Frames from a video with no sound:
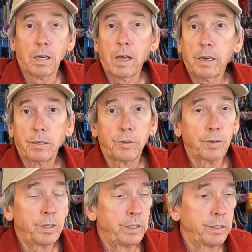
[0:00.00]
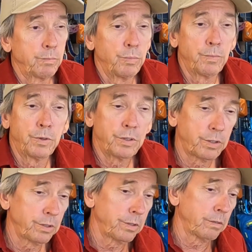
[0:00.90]
a lot of trees,
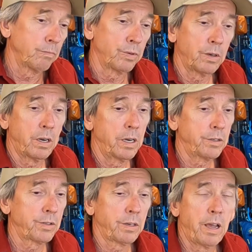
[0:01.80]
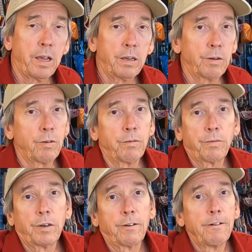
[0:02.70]
bushes, brush hanging
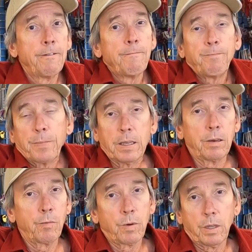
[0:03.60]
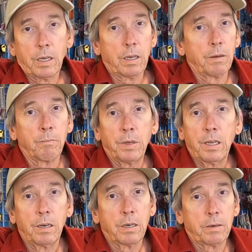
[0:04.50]
over, and you really get
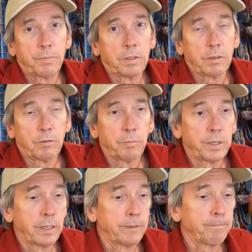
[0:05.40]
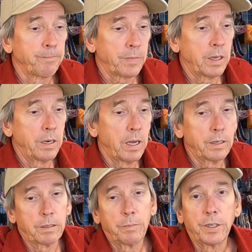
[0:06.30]
beat up a little bit. And
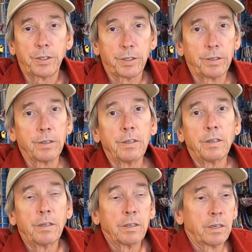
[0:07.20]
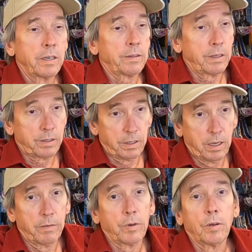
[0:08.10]
not to mention at this
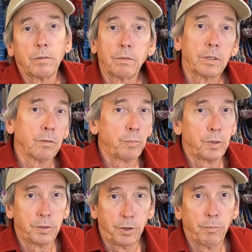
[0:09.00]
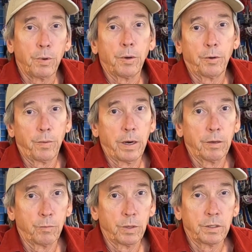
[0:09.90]
level, you know, pulling your boat
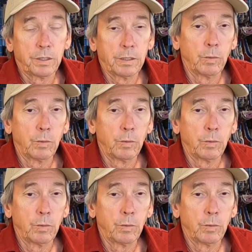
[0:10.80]
around once in